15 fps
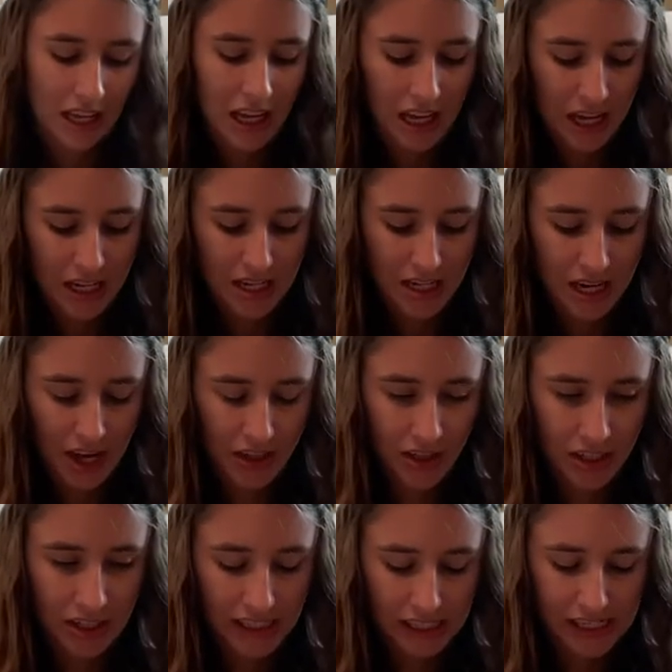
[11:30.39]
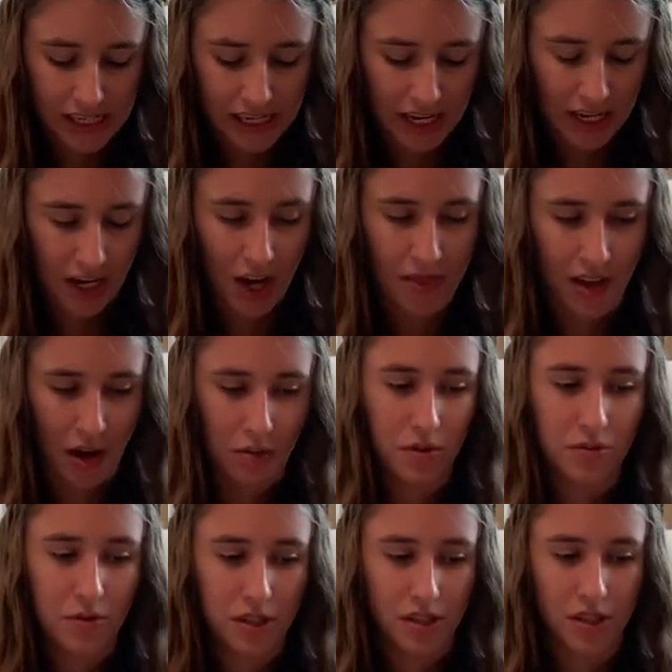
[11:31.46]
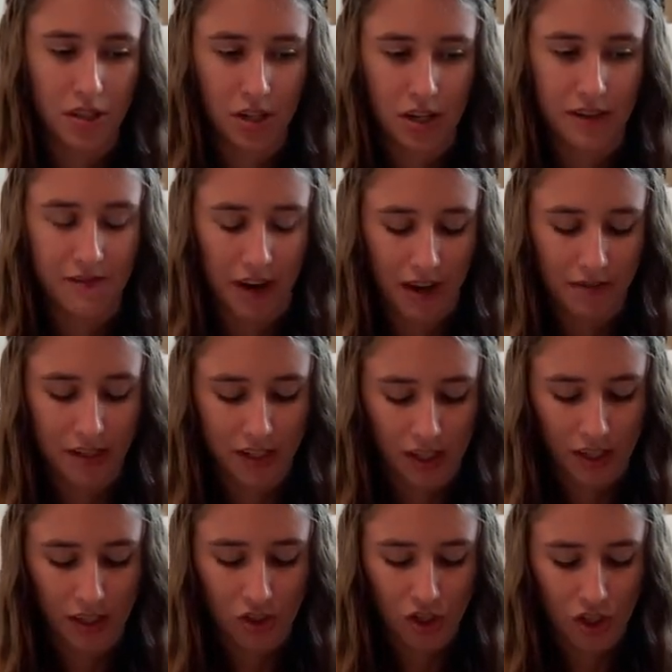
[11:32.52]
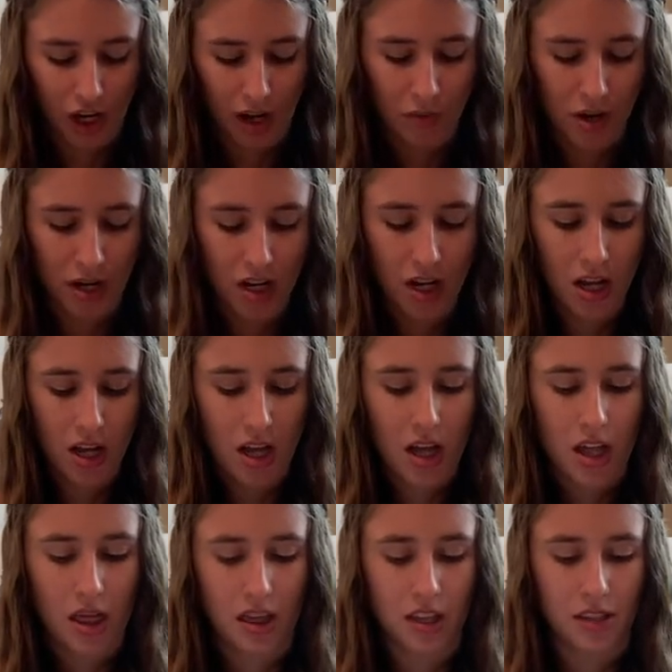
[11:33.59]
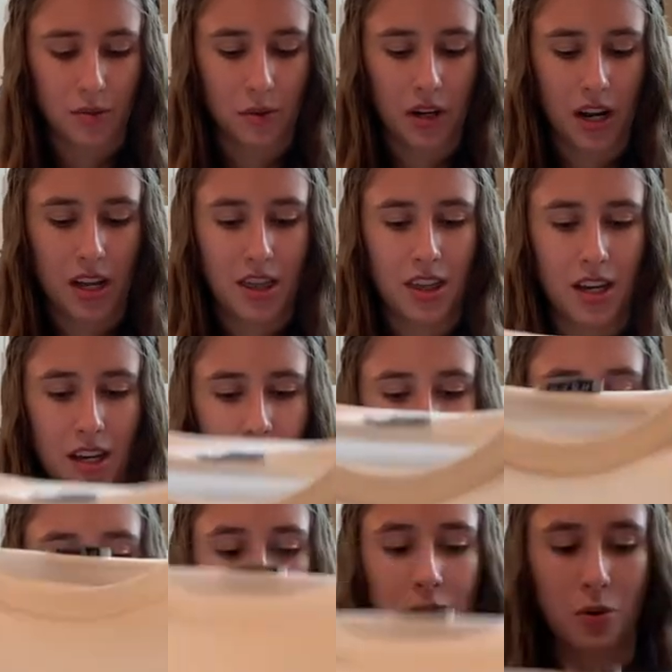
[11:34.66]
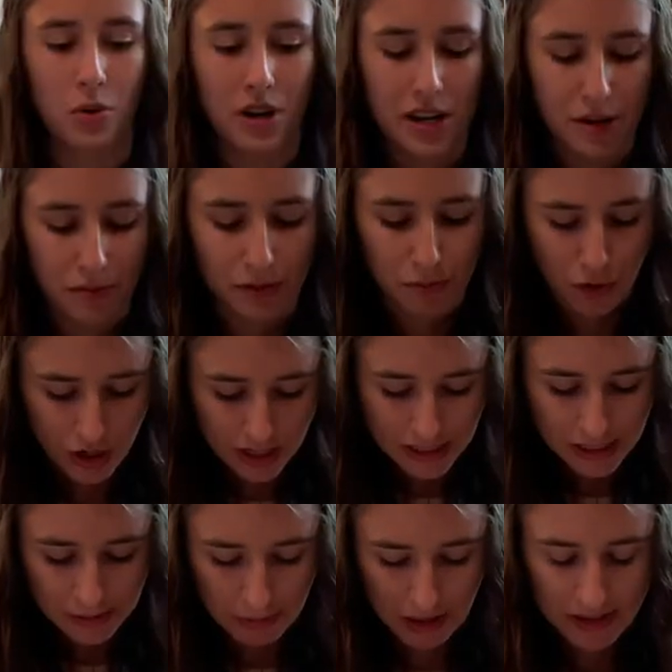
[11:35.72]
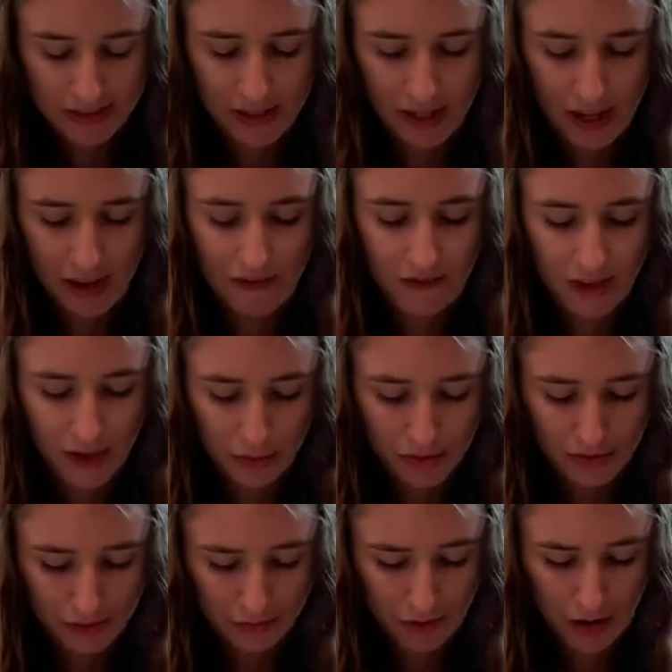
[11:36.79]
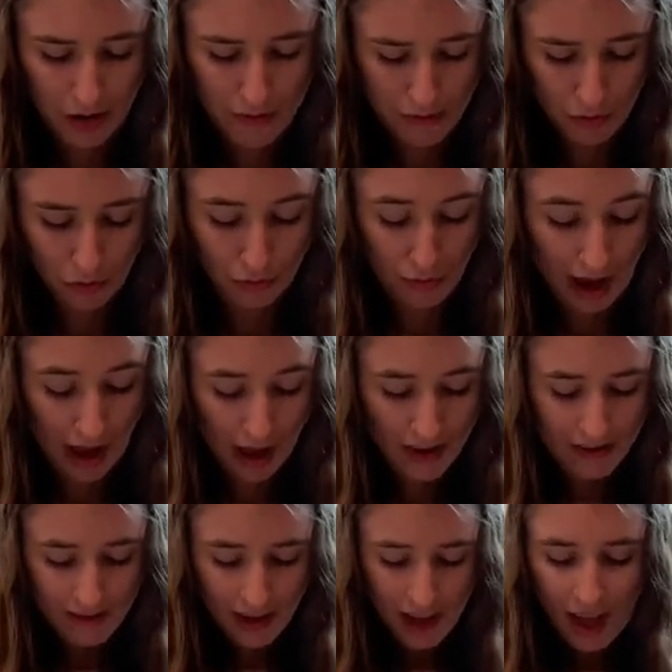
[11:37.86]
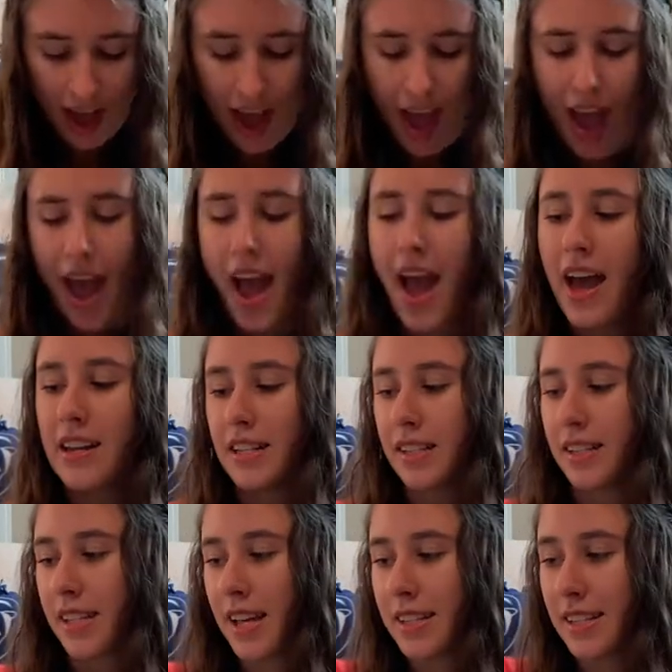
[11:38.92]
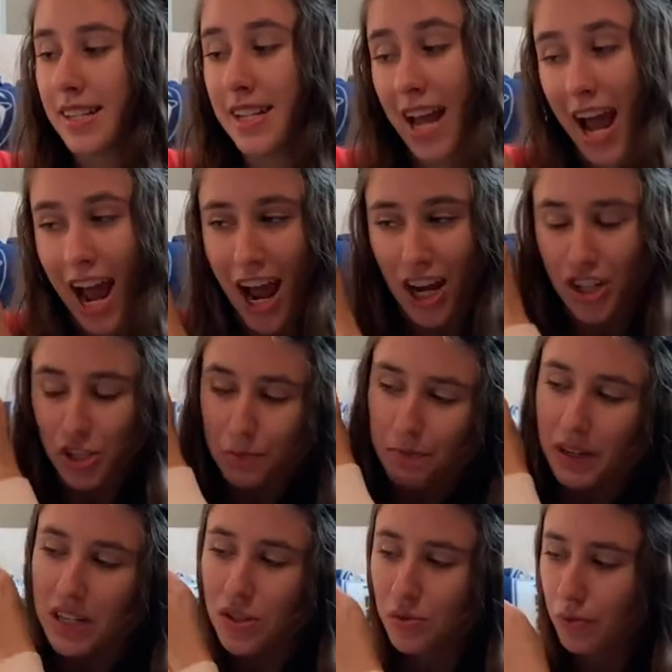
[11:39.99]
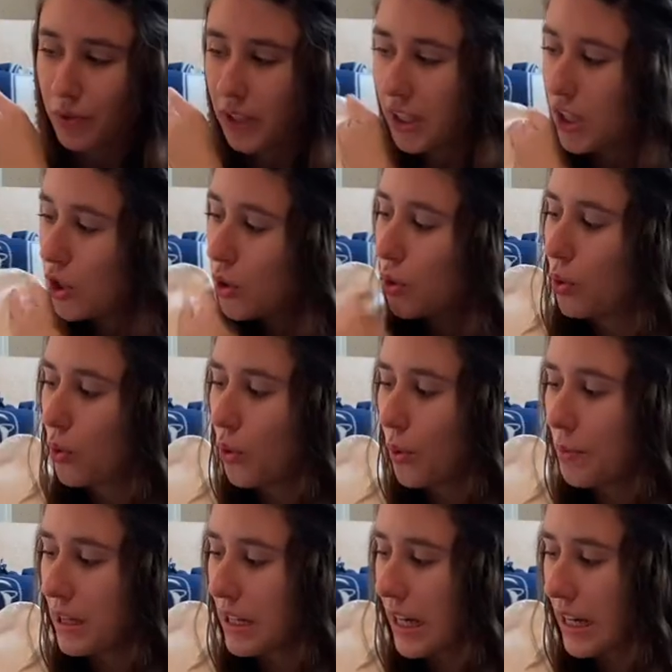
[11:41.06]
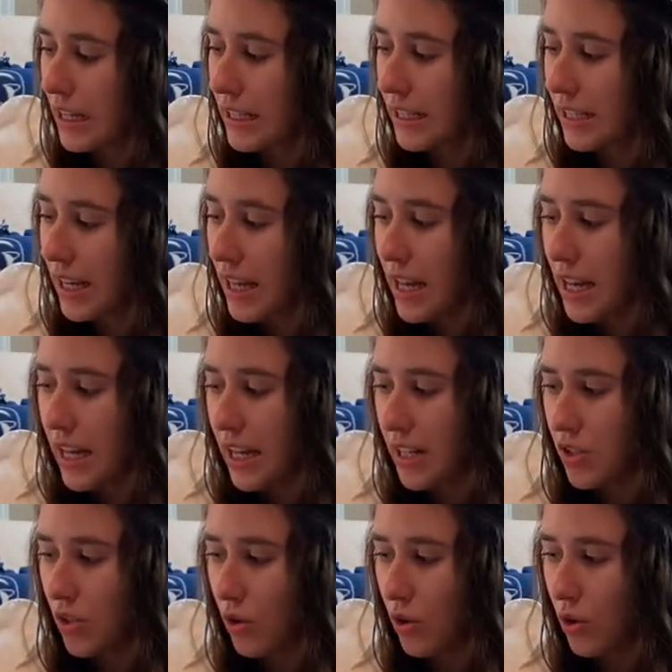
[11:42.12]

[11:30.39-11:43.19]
Another tee I got, that one was 35, the Dan and Shay one. This one I think was 40, it was more expensive. It was from Rev and it says Nash, but it's really cool because it's